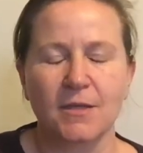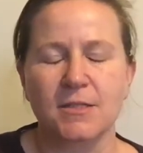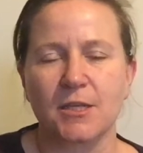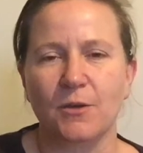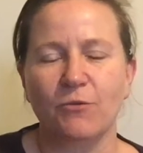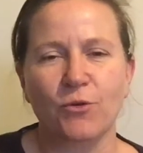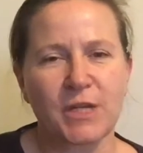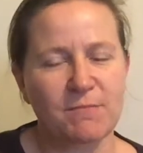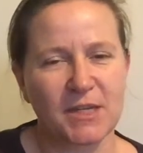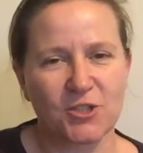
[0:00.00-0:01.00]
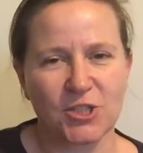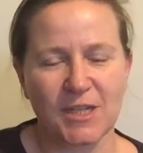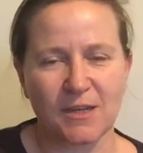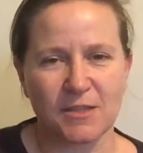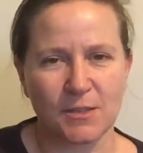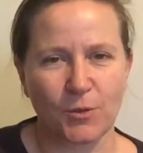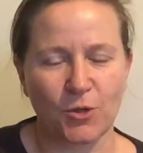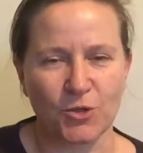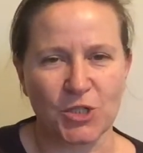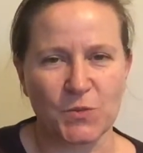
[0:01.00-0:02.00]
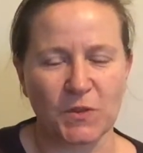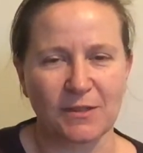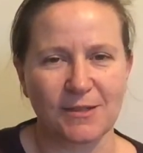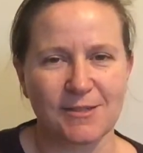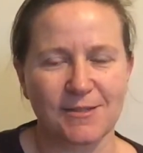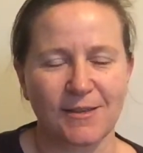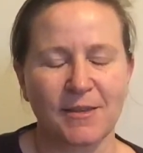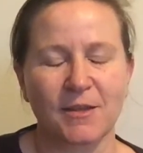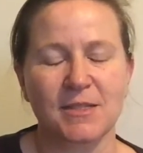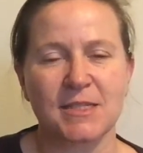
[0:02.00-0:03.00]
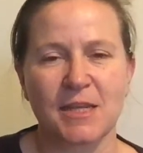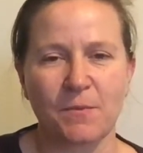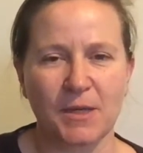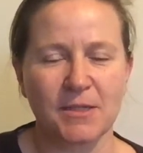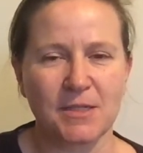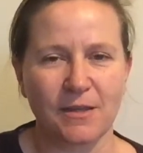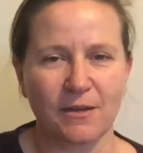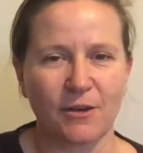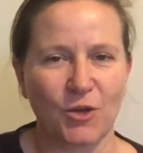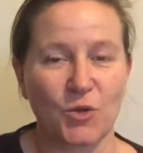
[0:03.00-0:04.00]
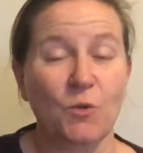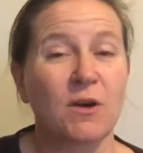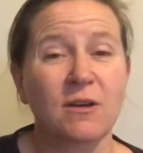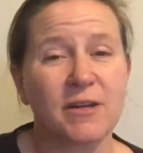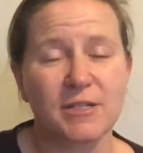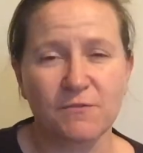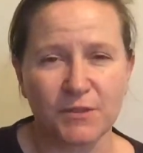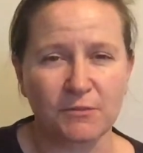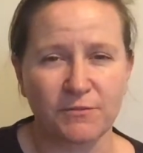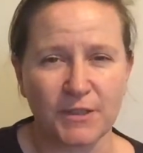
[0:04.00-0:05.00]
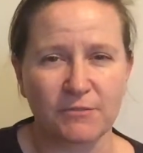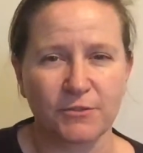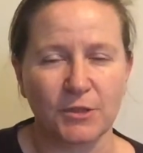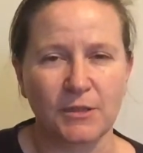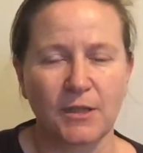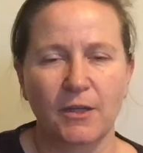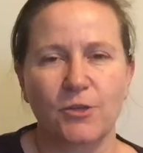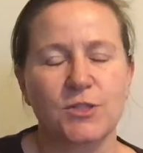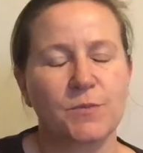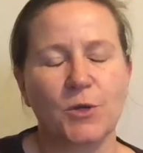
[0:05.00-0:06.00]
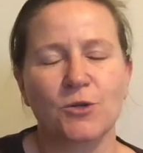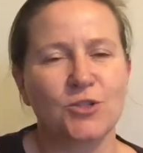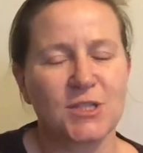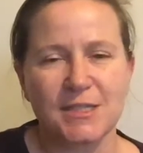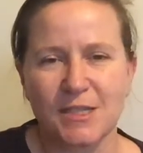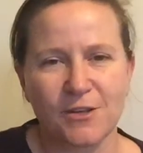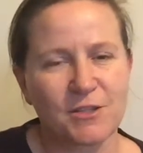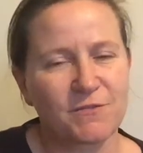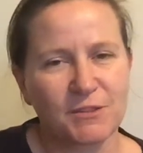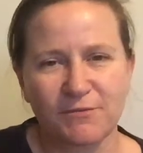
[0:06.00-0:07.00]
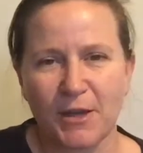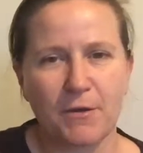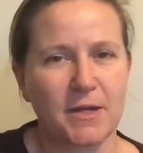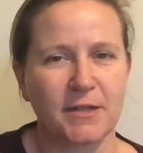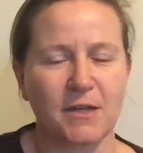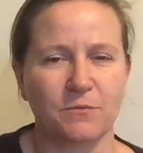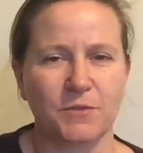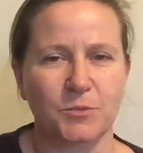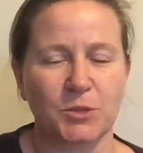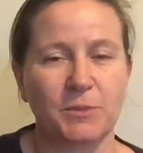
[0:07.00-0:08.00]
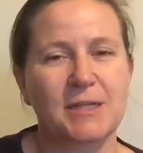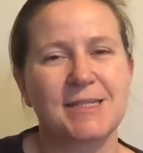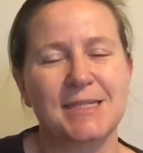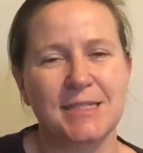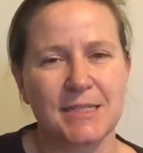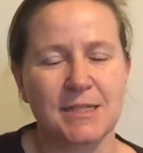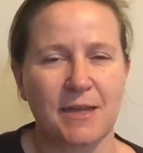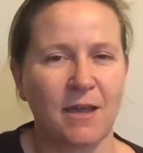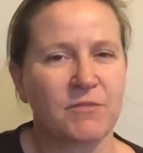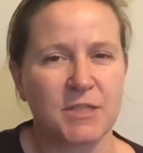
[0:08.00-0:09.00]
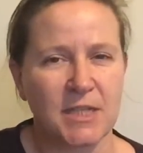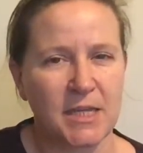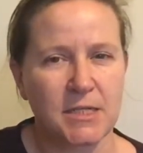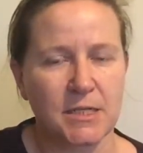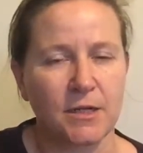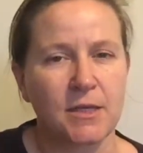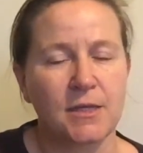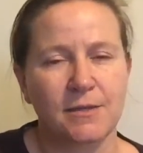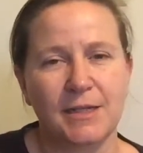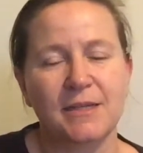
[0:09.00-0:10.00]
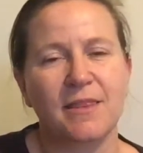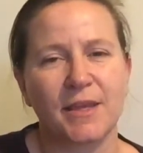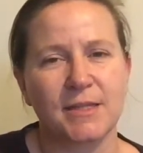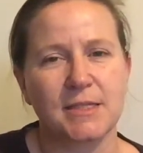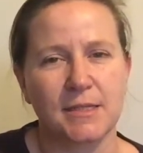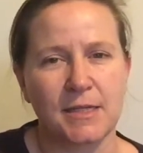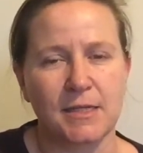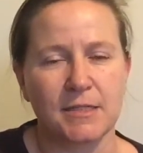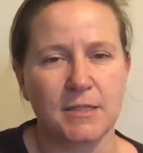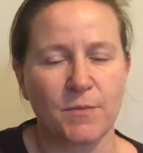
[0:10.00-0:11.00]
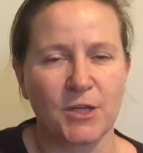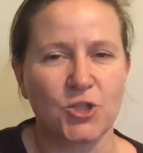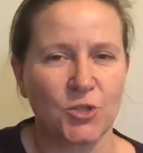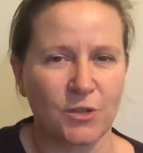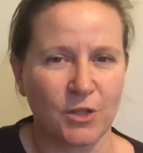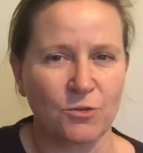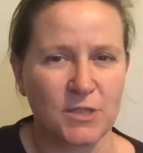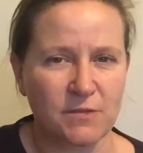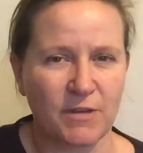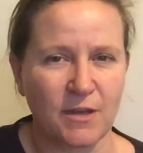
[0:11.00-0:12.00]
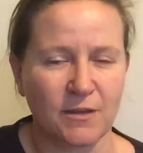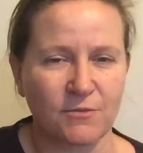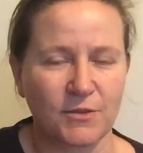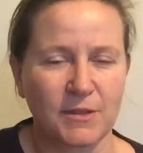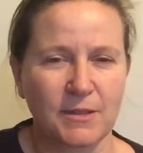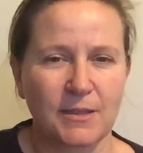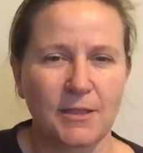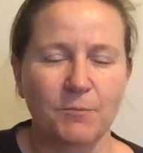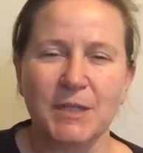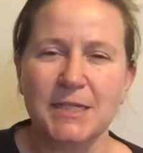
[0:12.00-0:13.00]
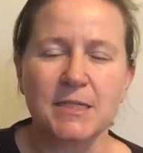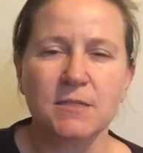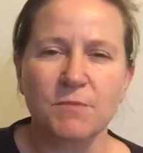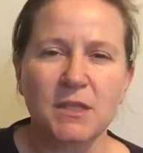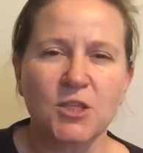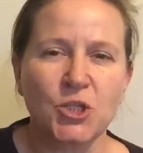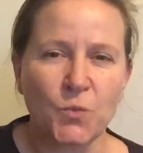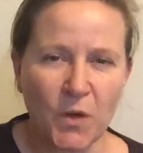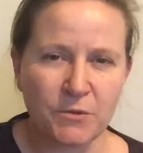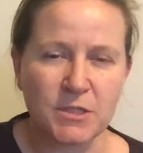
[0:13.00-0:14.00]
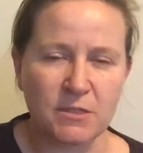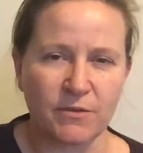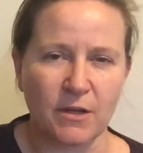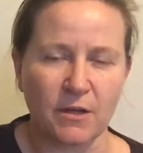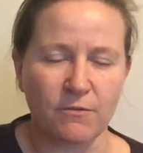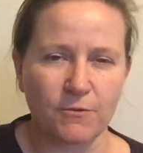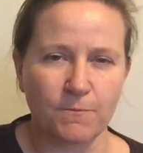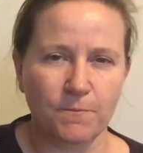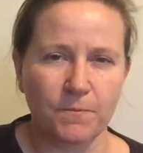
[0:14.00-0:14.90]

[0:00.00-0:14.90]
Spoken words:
So I've already mentioned how the subconscious works, and that stepping into the unknown, you are going to feel fearful. Your subconscious is going to feel very uncomfortable because it doesn't have the data that it thinks it needs to make sure that you'll survive. But it doesn't mean that you won't survive.